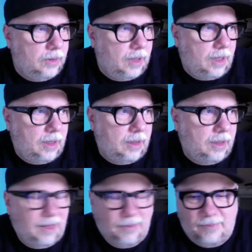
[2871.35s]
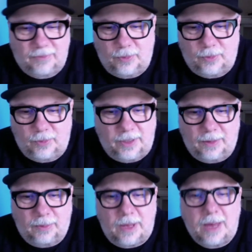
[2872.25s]
uh, do anything
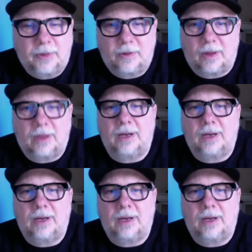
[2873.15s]
with Amazon.